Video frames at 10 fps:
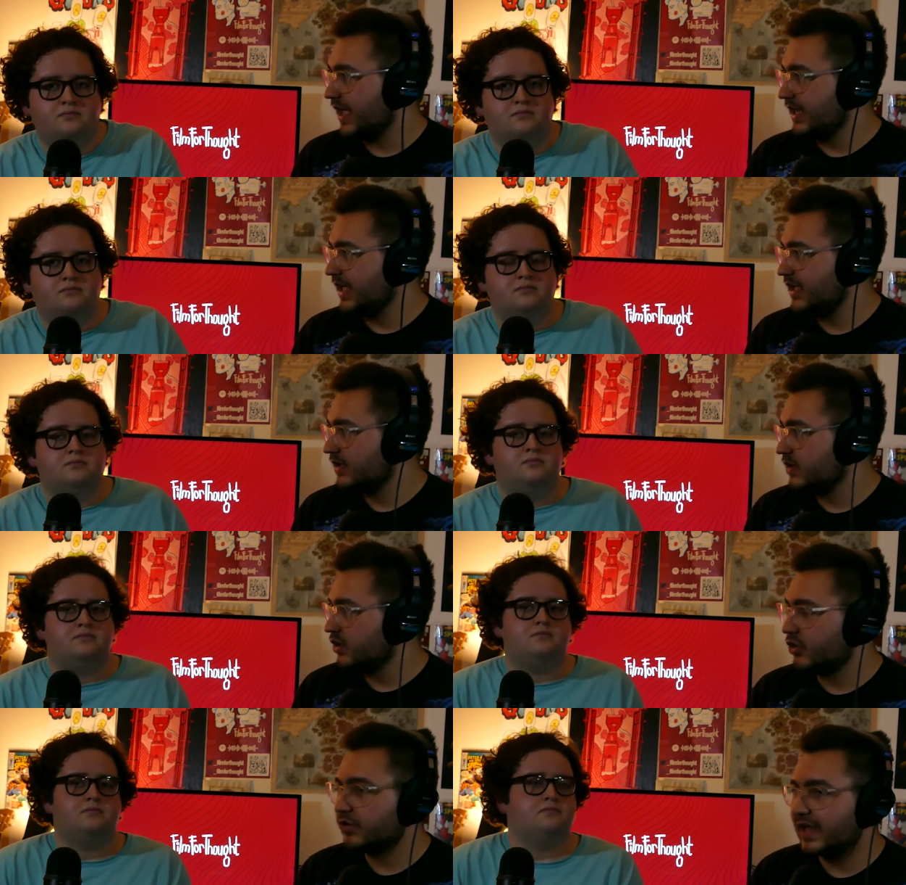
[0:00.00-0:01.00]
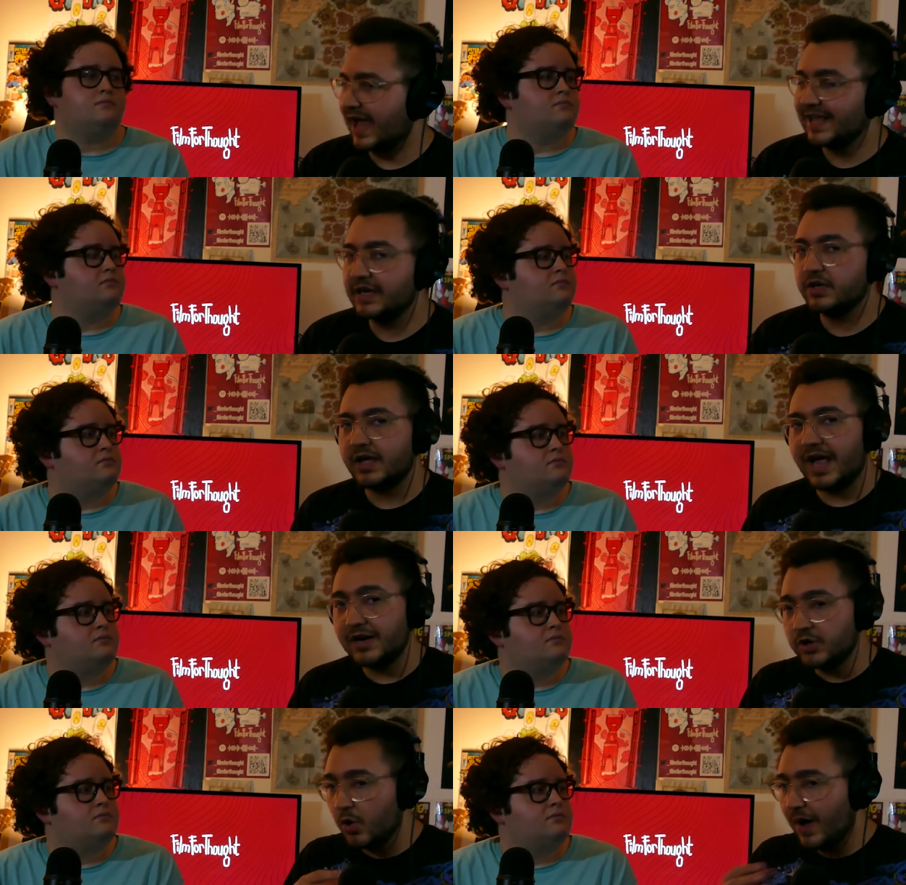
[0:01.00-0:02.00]
Speaker 1: And I learn, I can, I
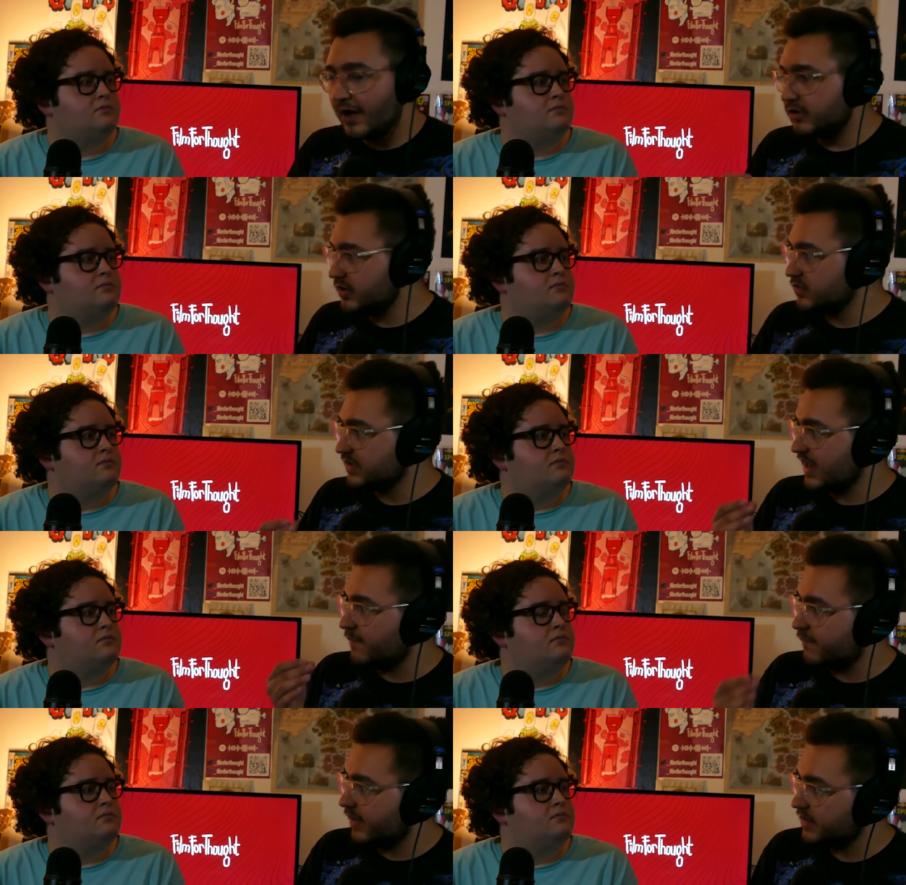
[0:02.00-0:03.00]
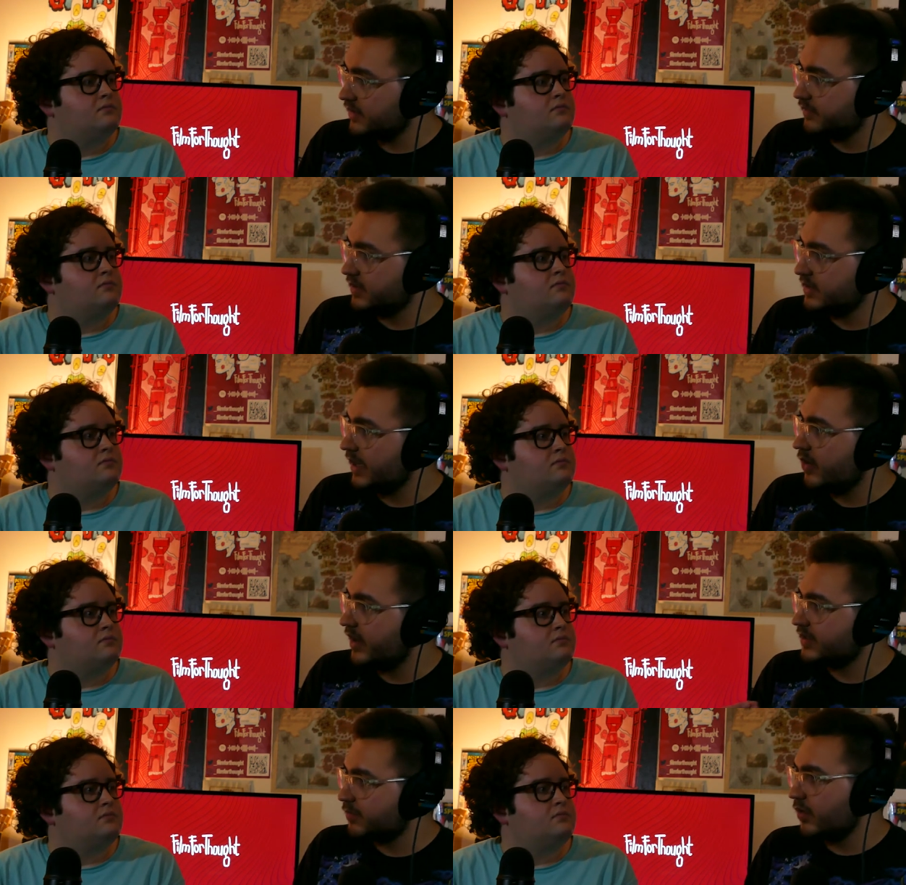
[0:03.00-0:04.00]
know how to use it effectively now
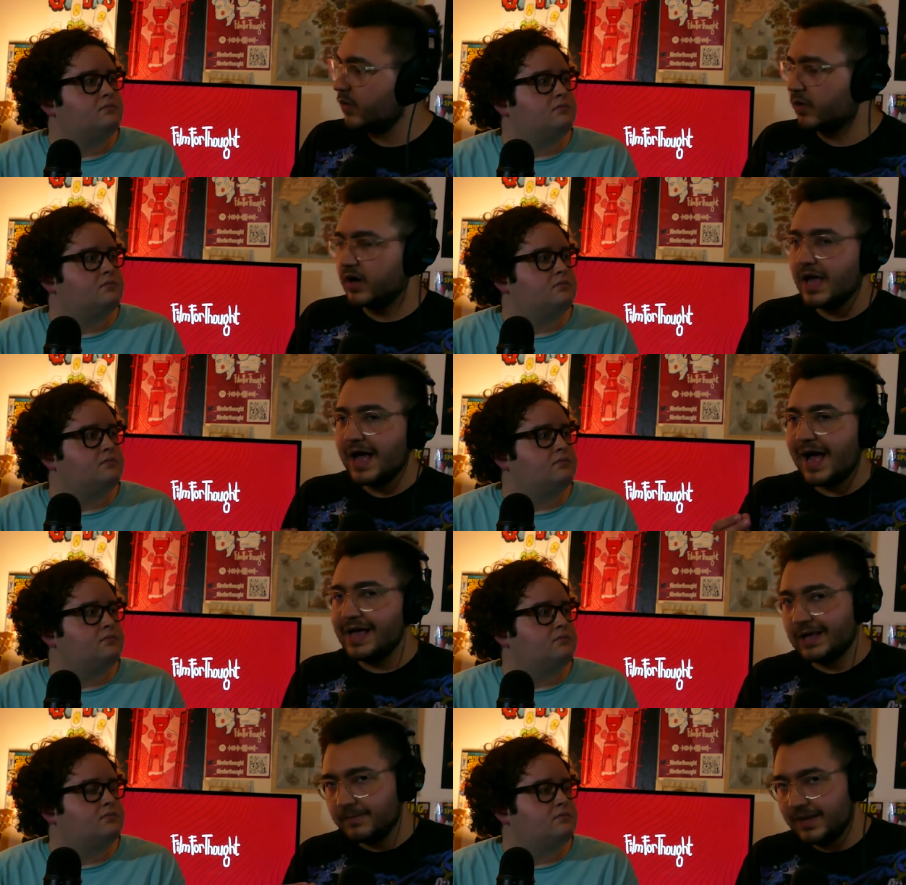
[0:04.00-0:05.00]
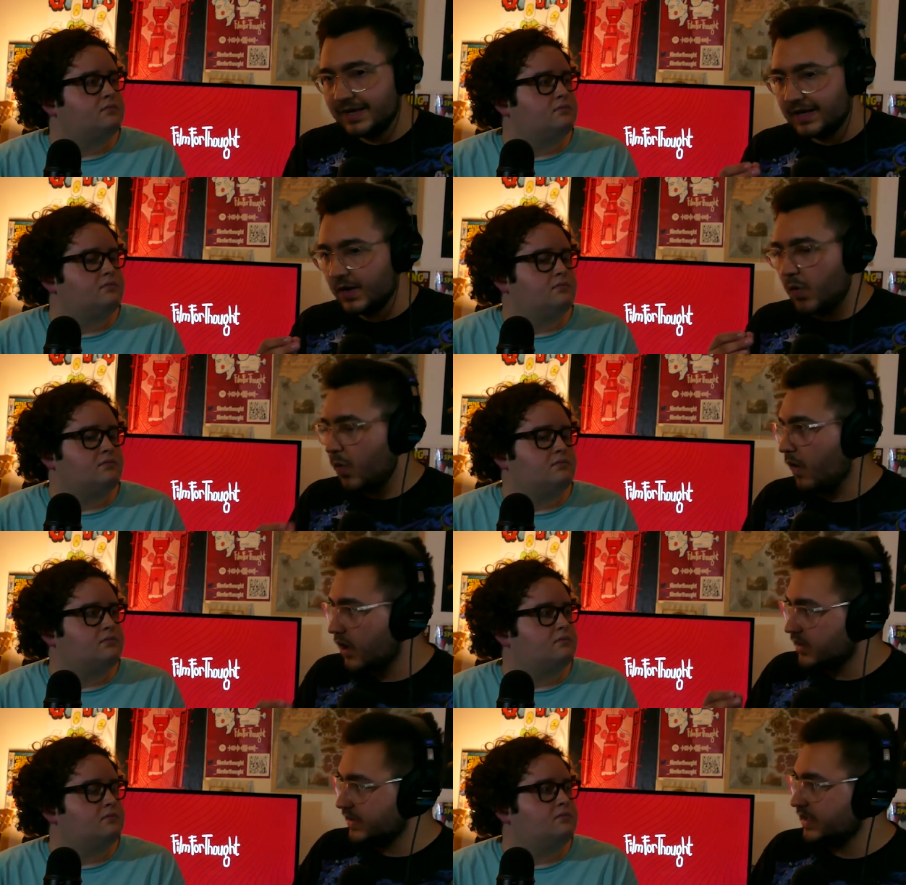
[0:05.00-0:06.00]
at the point where I can make a
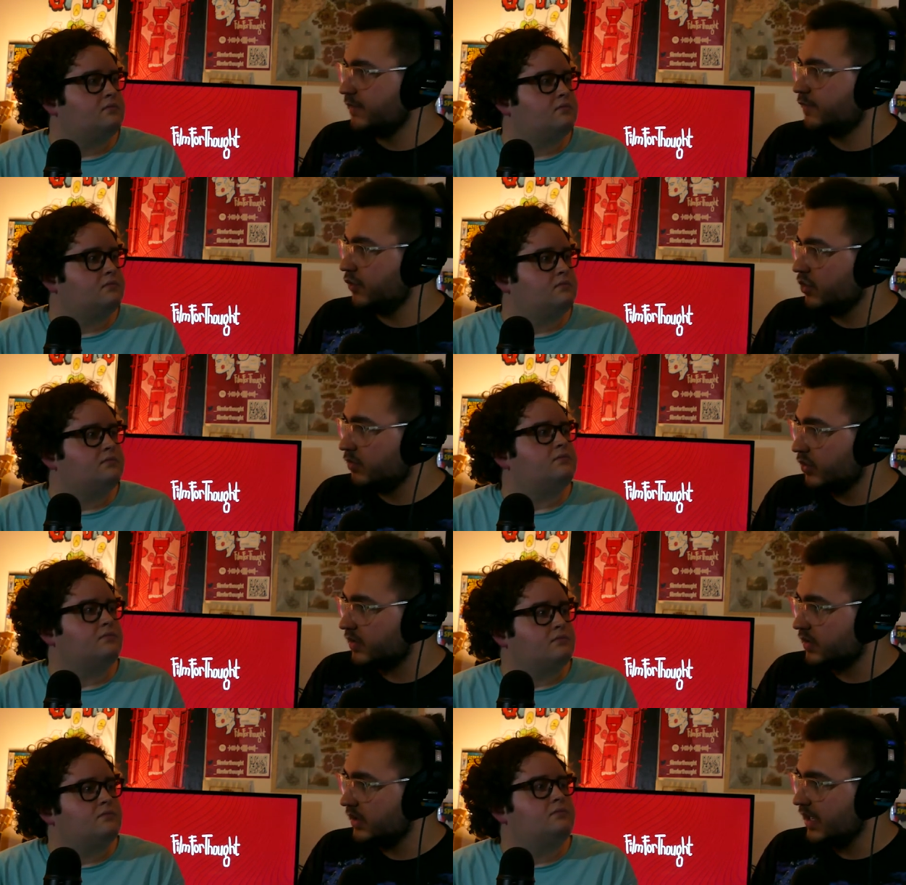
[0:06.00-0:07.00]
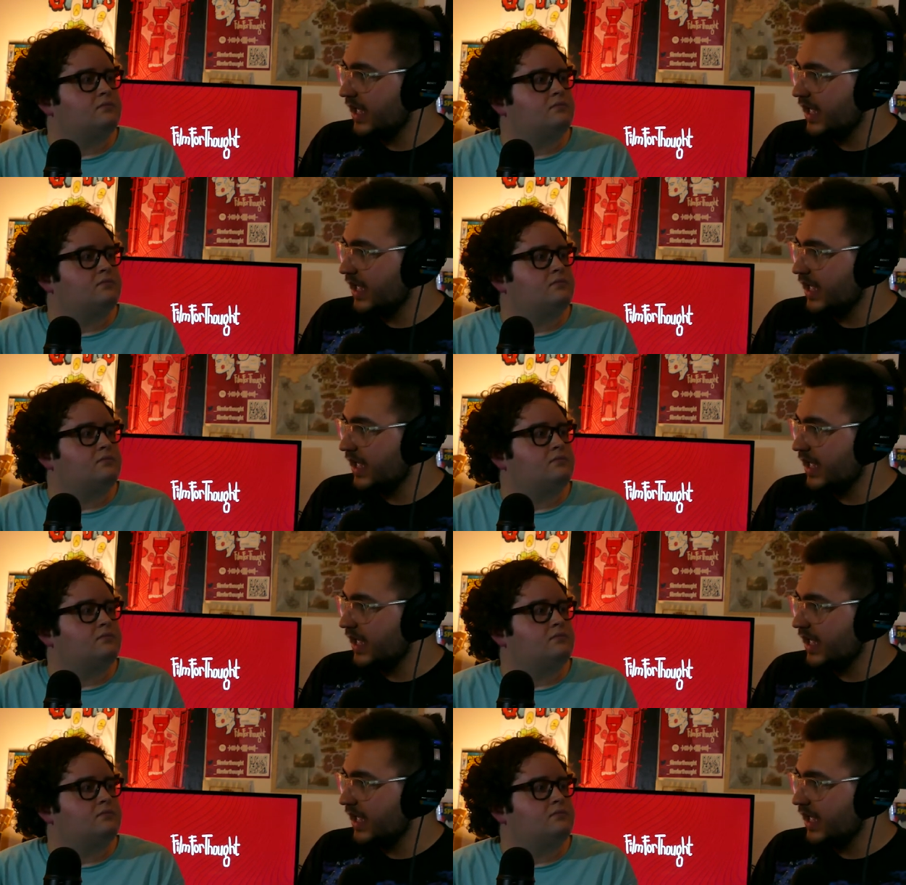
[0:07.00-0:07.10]
quality film with it